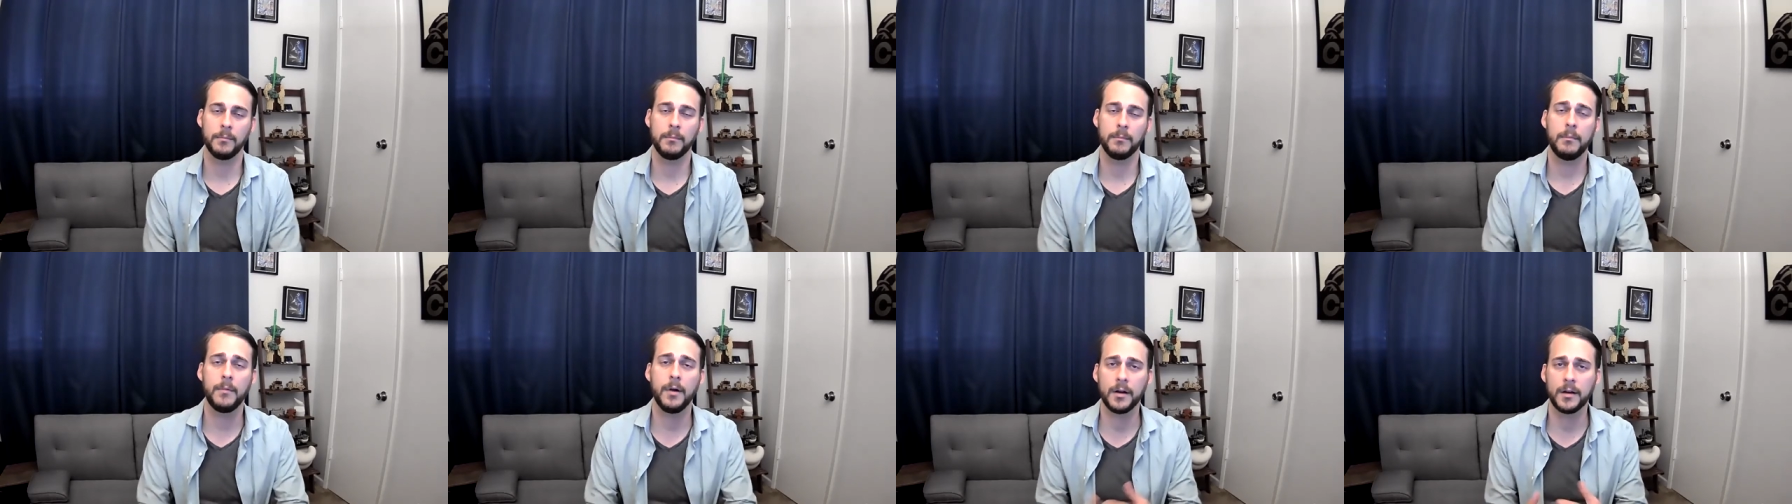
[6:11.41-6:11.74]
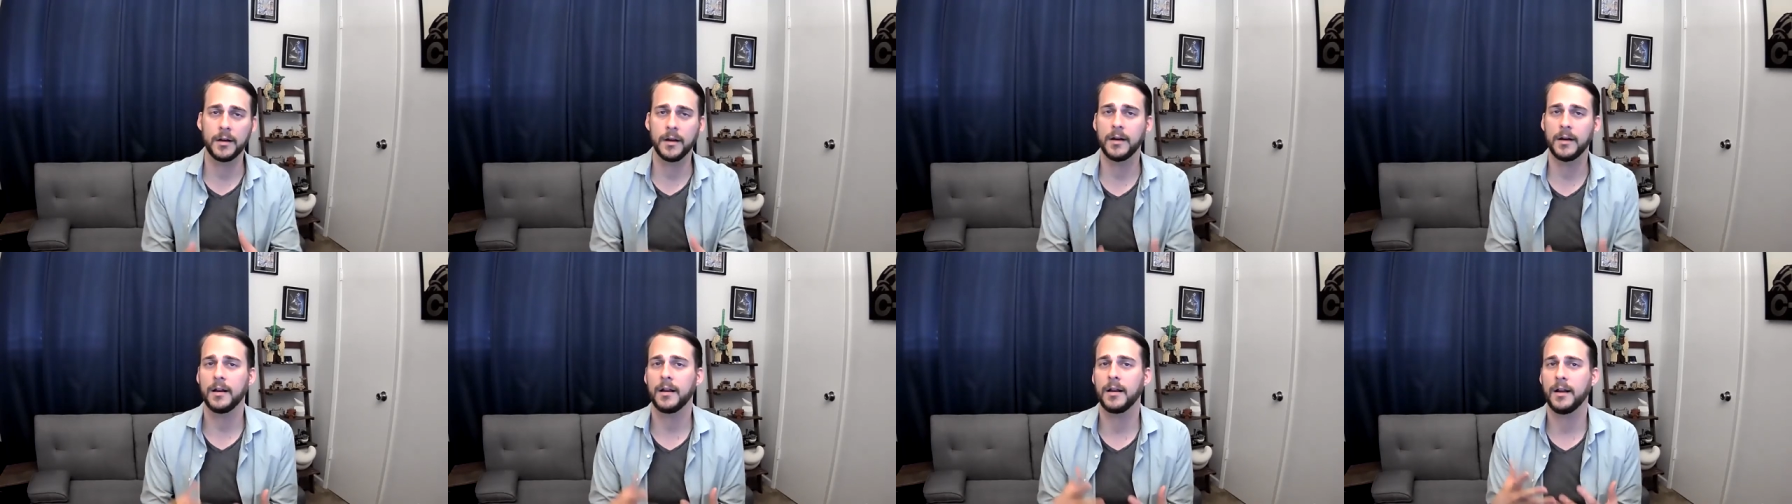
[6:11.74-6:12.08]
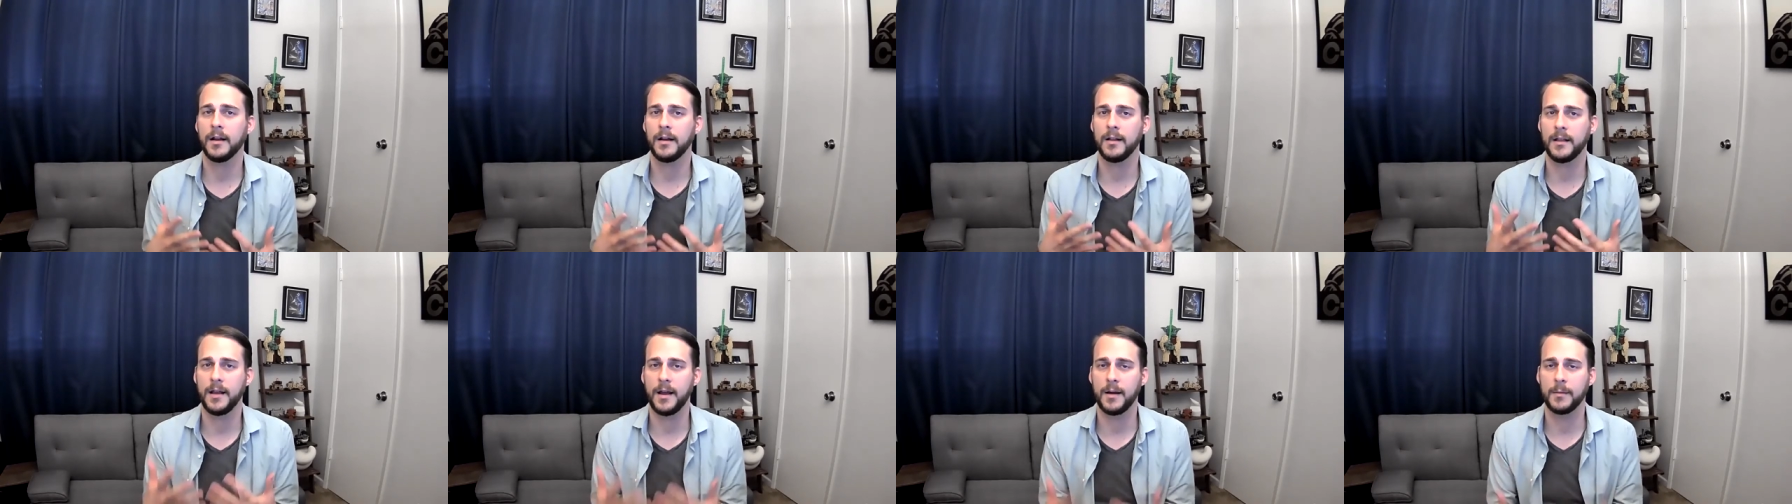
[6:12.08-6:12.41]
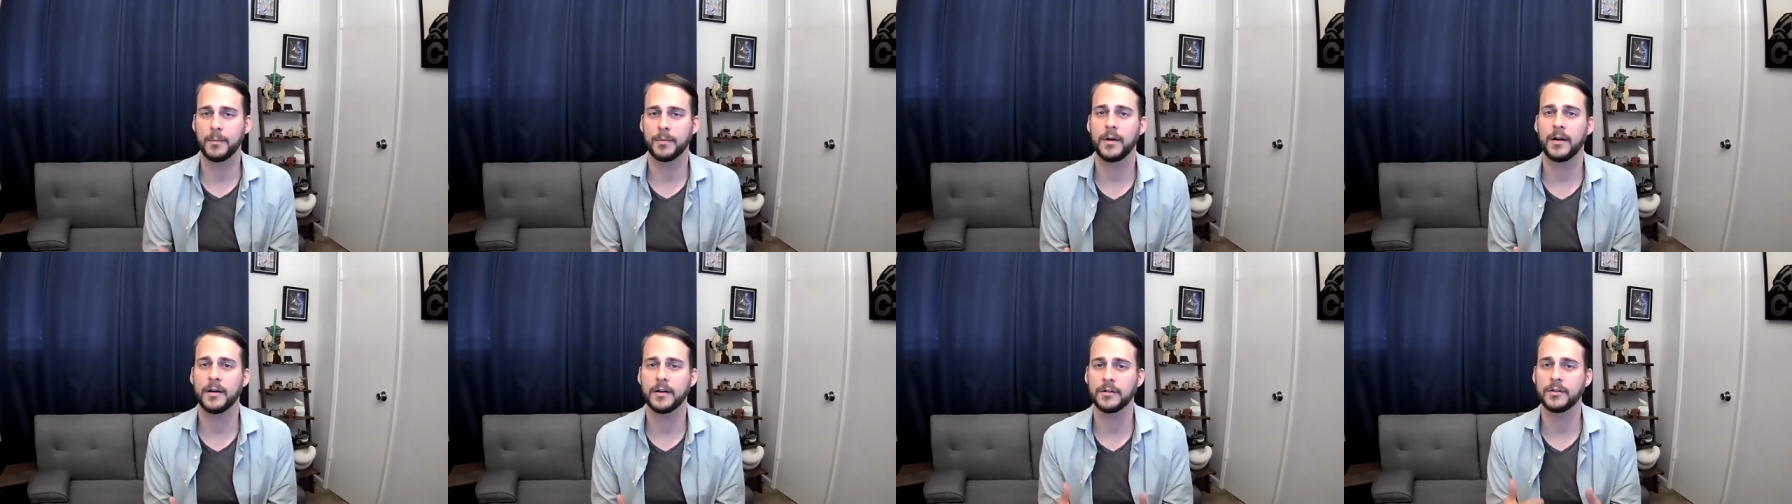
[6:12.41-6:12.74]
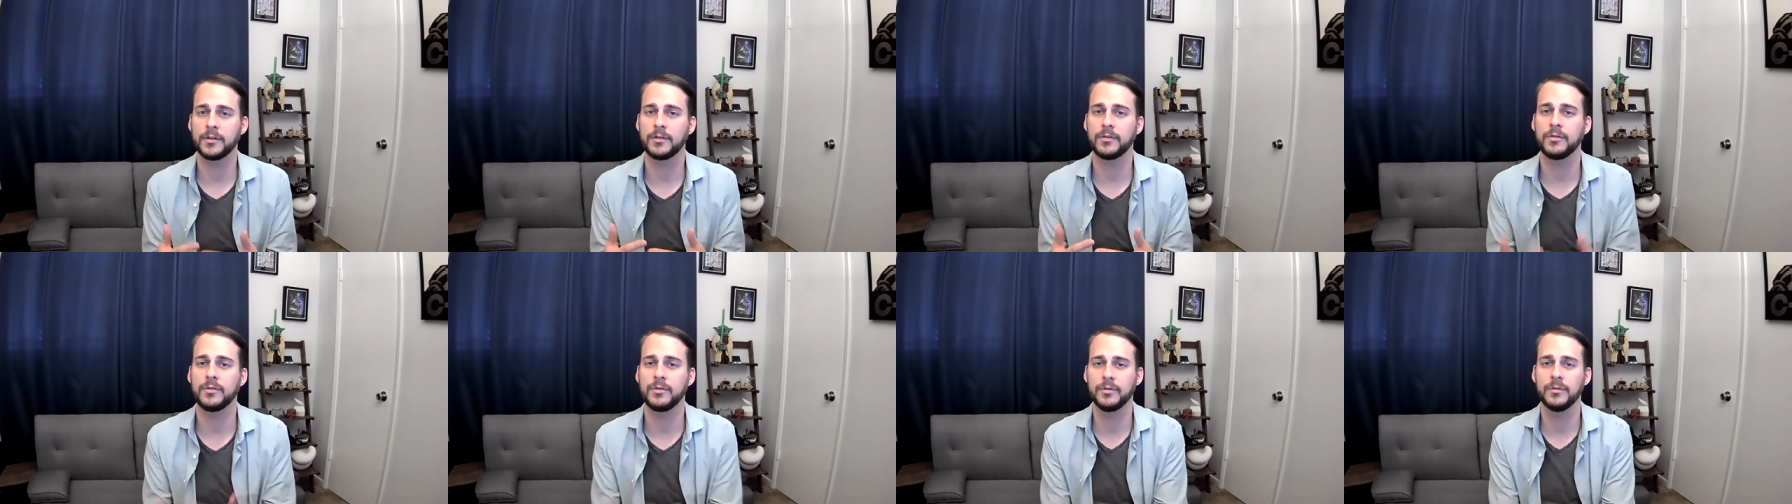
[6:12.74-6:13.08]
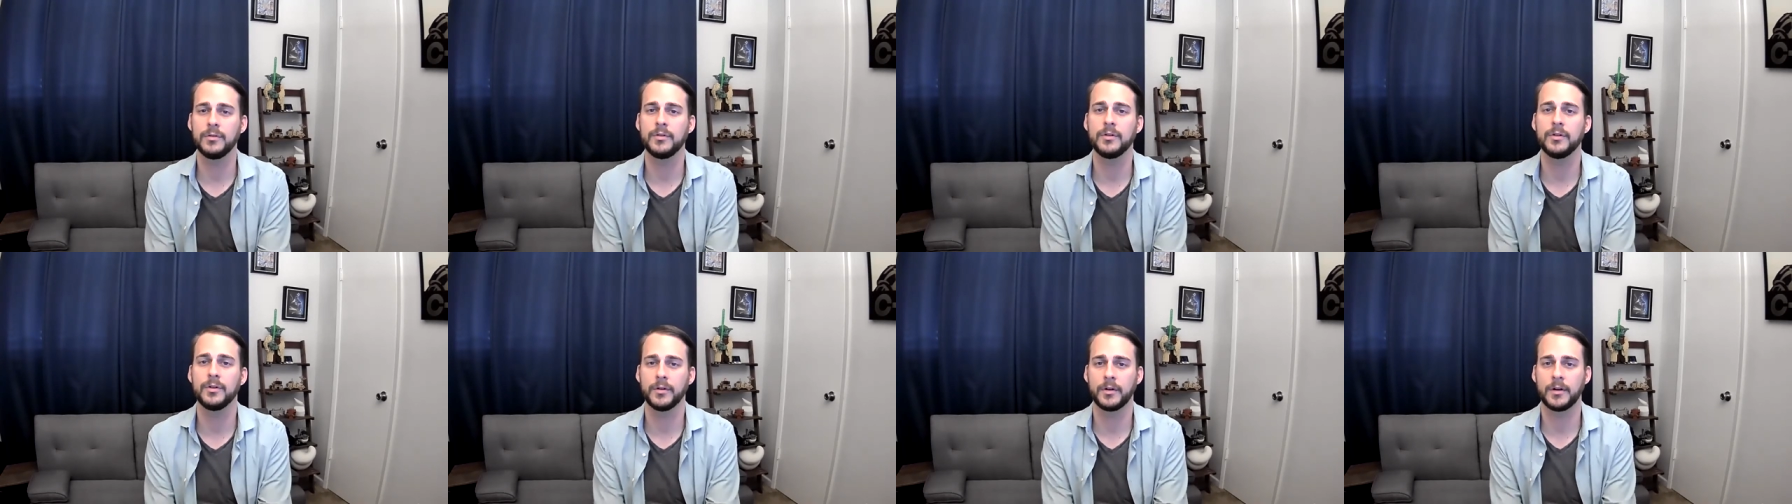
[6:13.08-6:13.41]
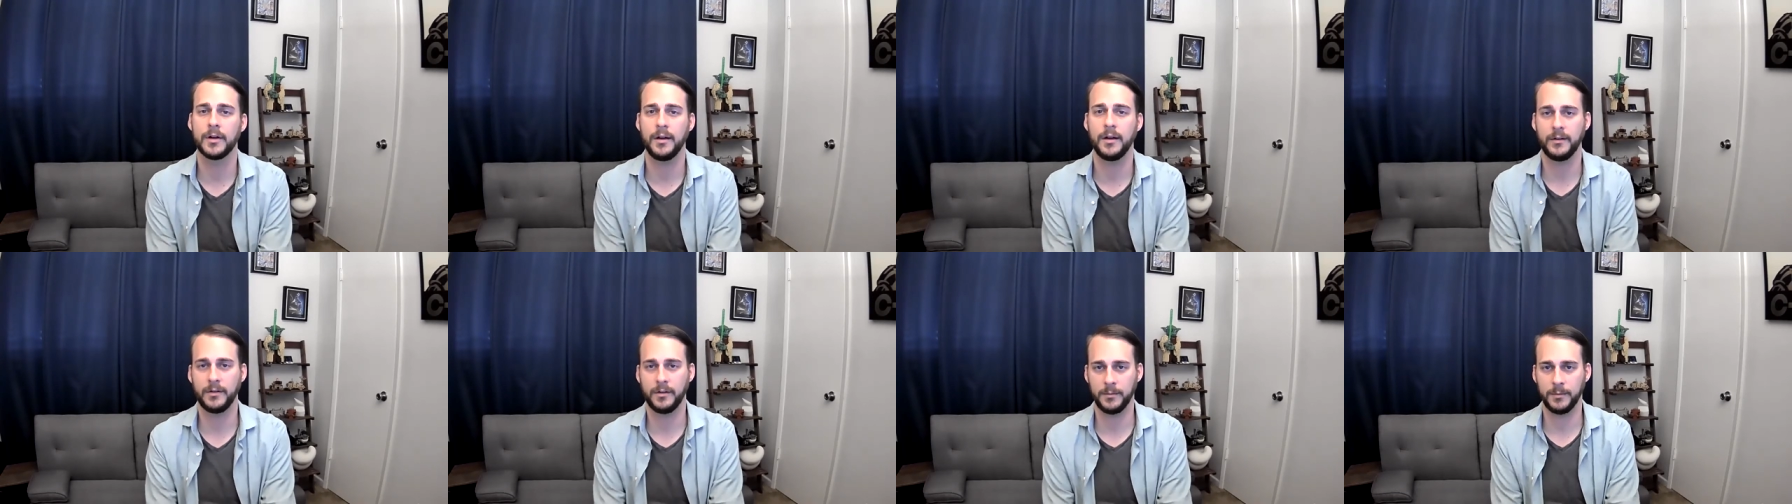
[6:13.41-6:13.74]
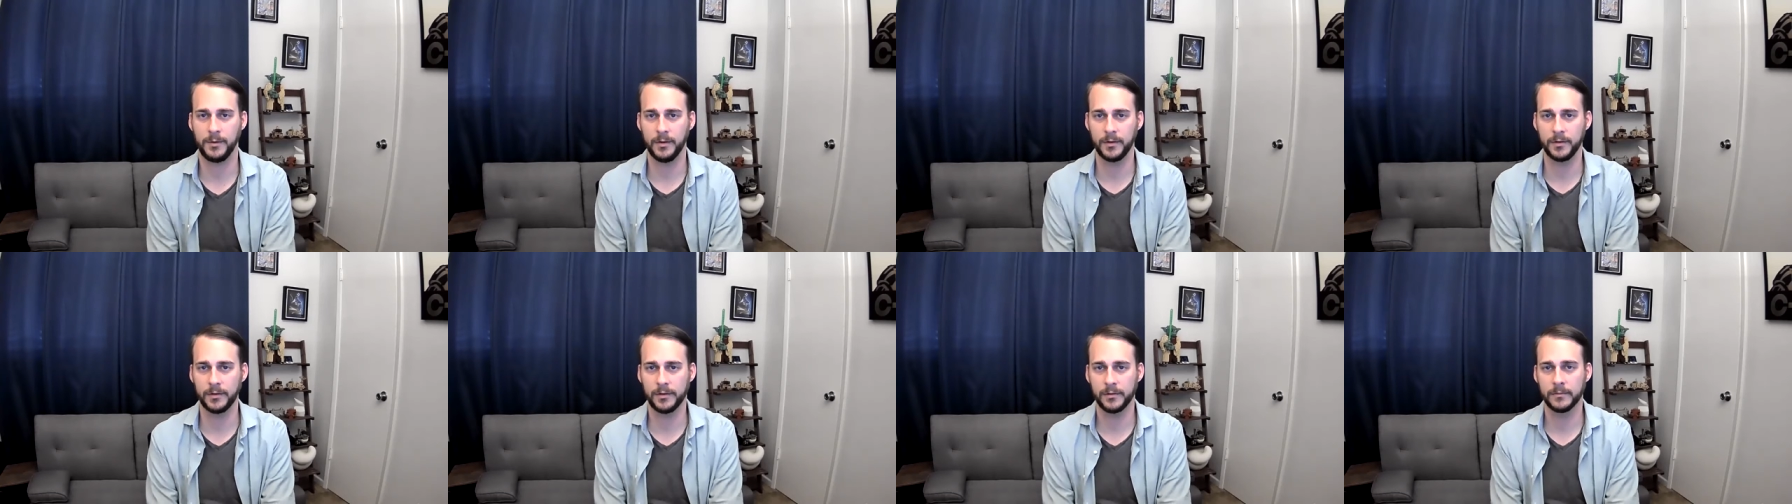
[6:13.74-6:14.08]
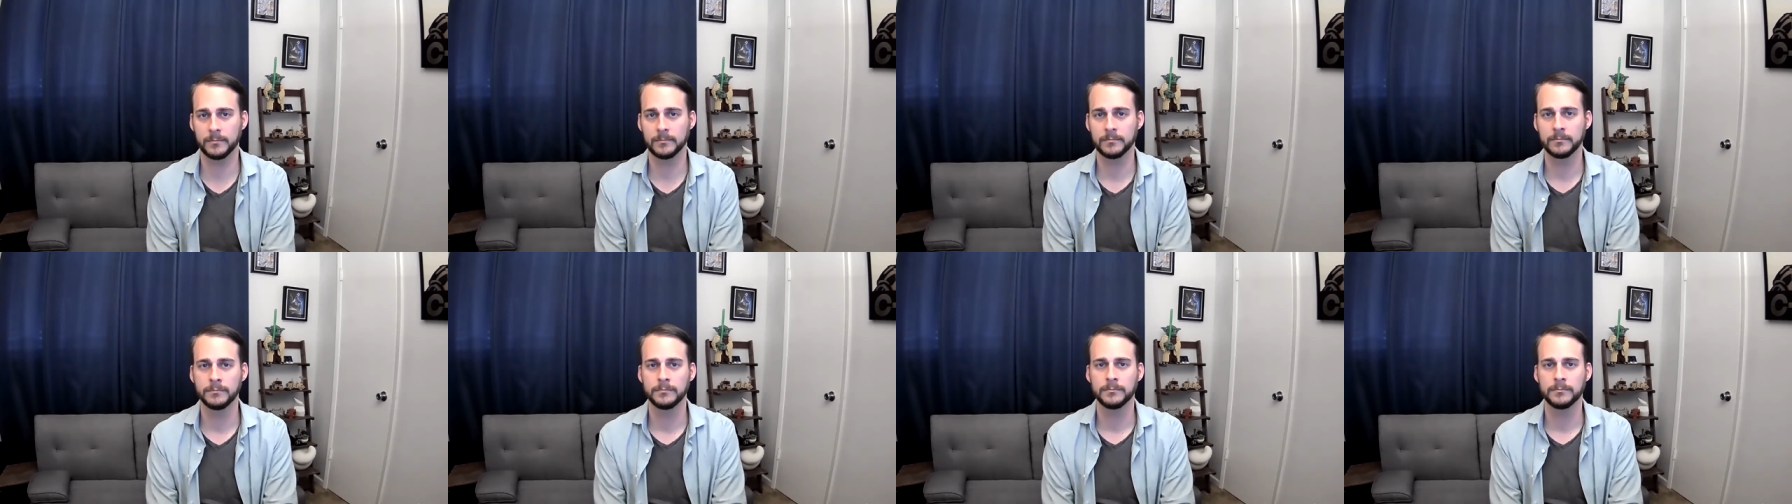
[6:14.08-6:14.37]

market that product to your customers.